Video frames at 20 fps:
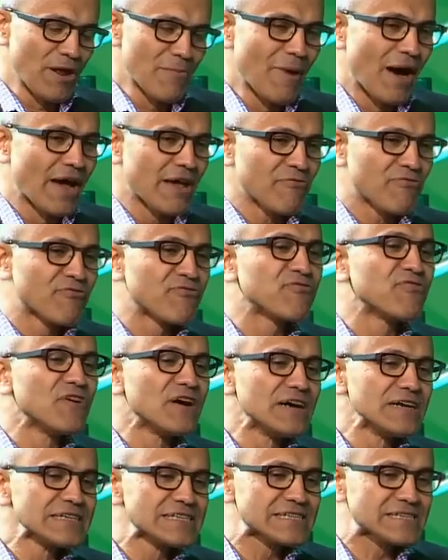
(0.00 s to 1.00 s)
of my
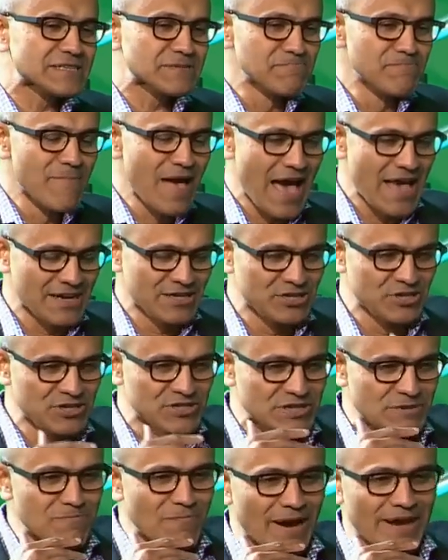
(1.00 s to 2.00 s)
first
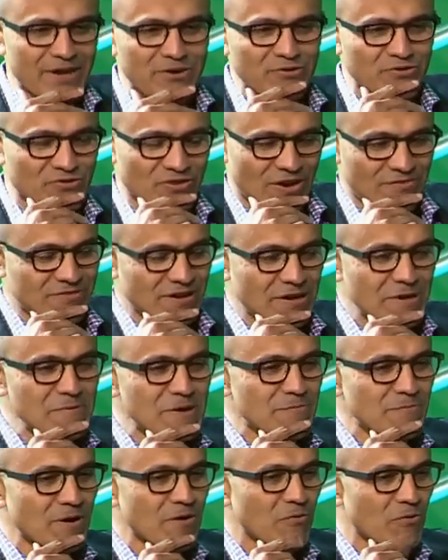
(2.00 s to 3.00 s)
managers at Microsoft, I
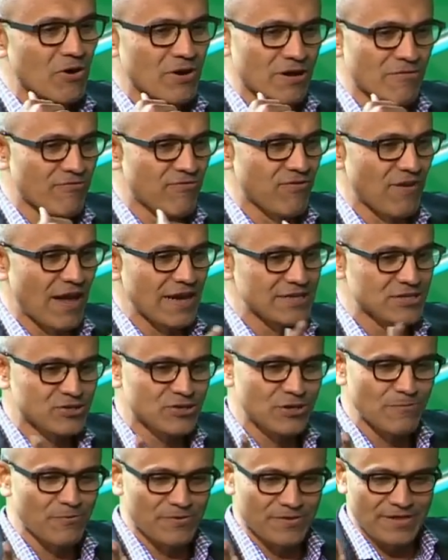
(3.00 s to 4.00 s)
remember on a flight
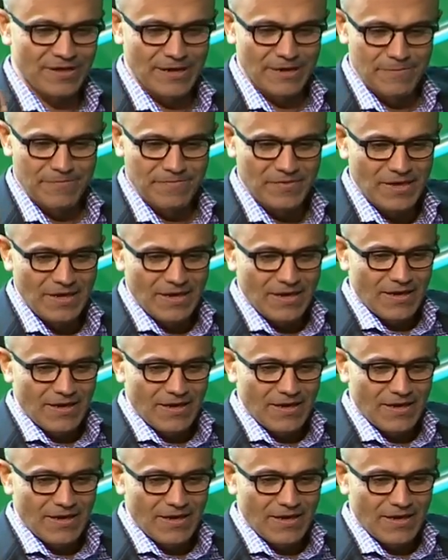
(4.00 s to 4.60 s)
trip with him,